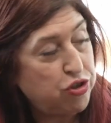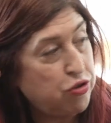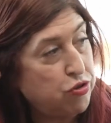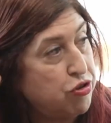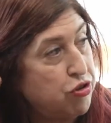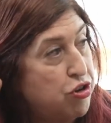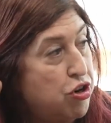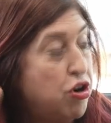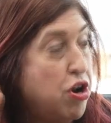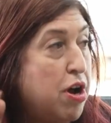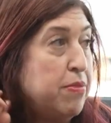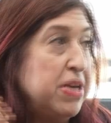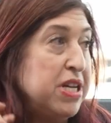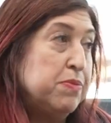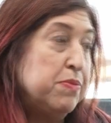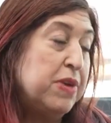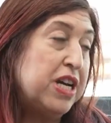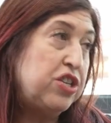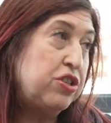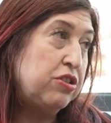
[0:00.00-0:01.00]
but children are not my
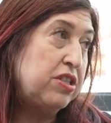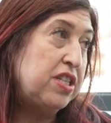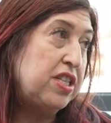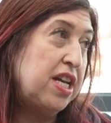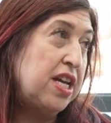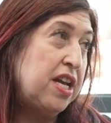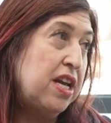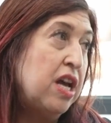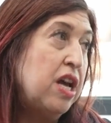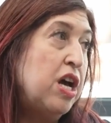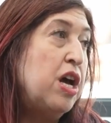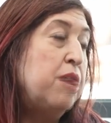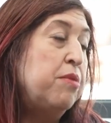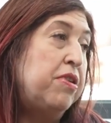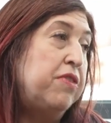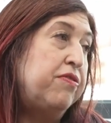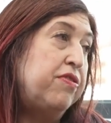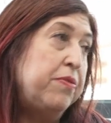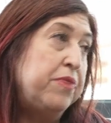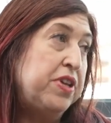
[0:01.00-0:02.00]
specialty,
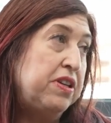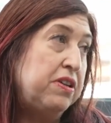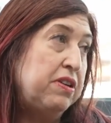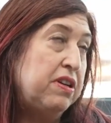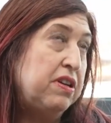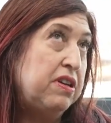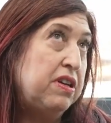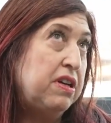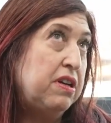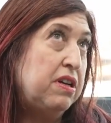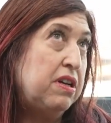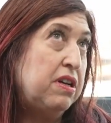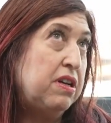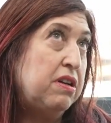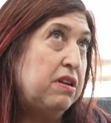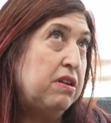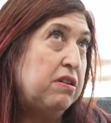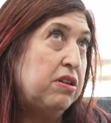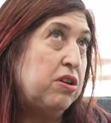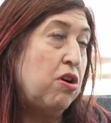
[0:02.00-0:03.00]
but from the
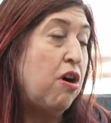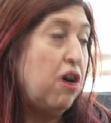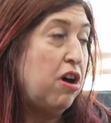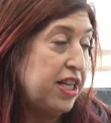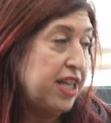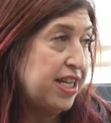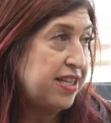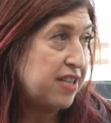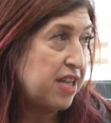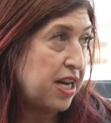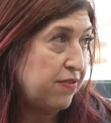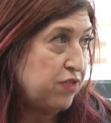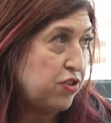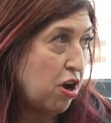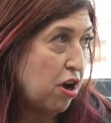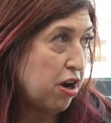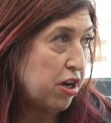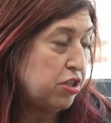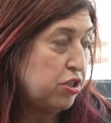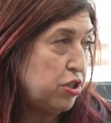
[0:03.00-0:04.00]
colleagues that I've
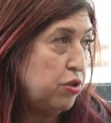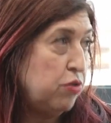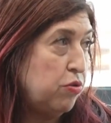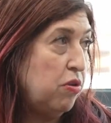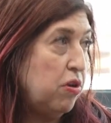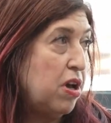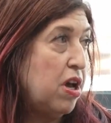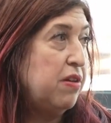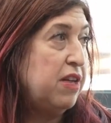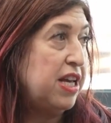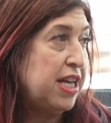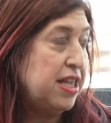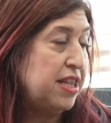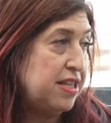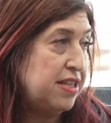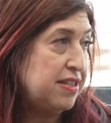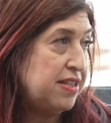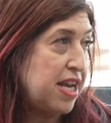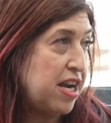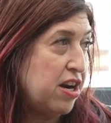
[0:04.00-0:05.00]
talked to uh, in
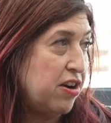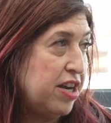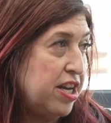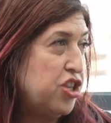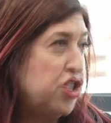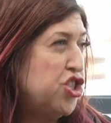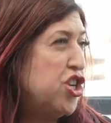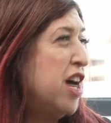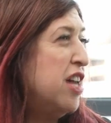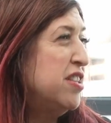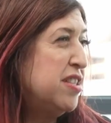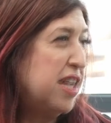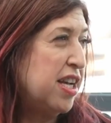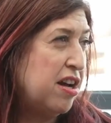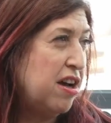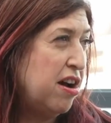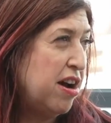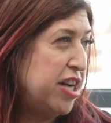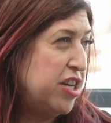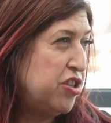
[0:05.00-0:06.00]
this area, child
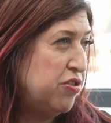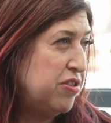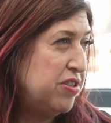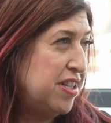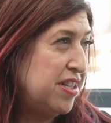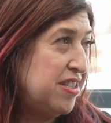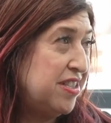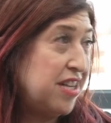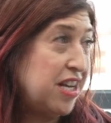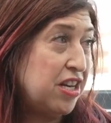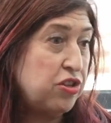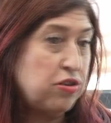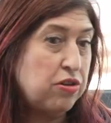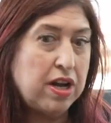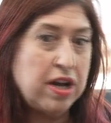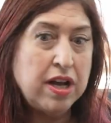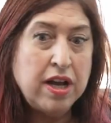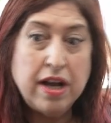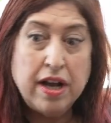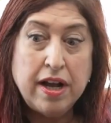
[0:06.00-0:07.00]
psychiatrists,
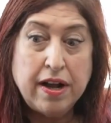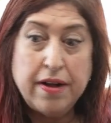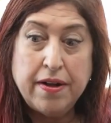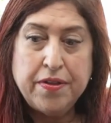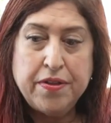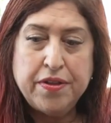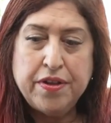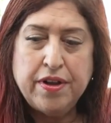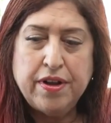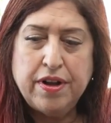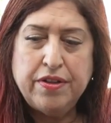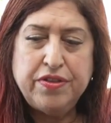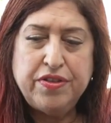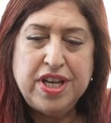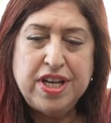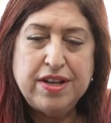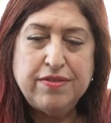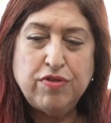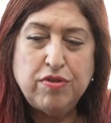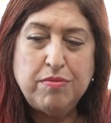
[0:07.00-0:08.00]
etc.,
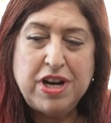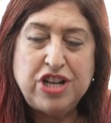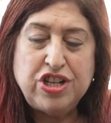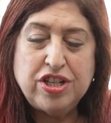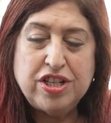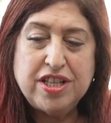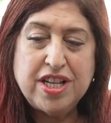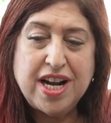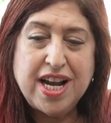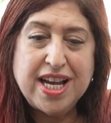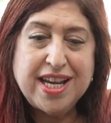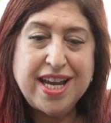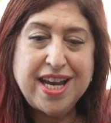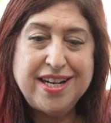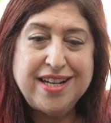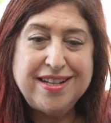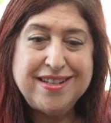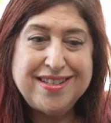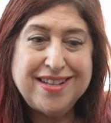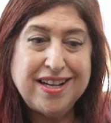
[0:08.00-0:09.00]
the information that I
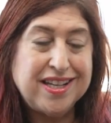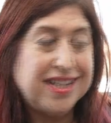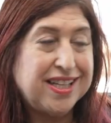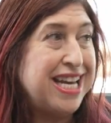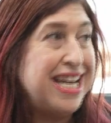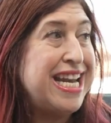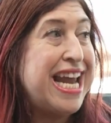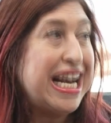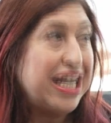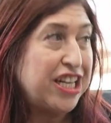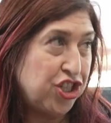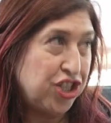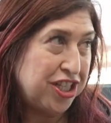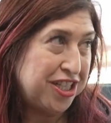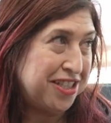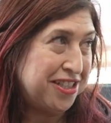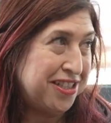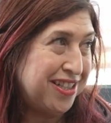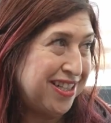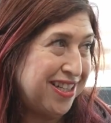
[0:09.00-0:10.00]
get is
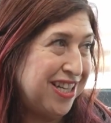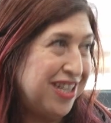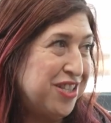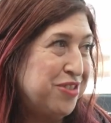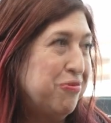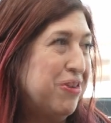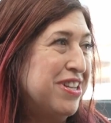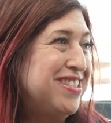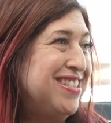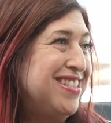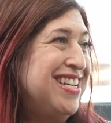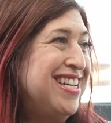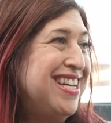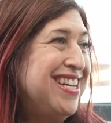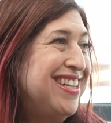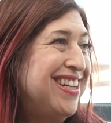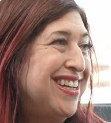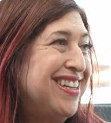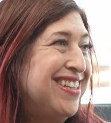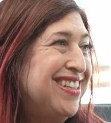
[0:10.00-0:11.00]
connection is what's
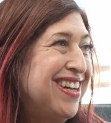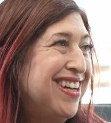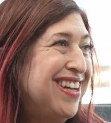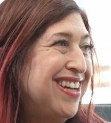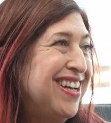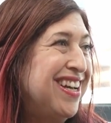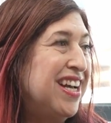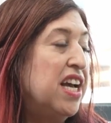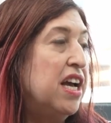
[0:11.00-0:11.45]
needed.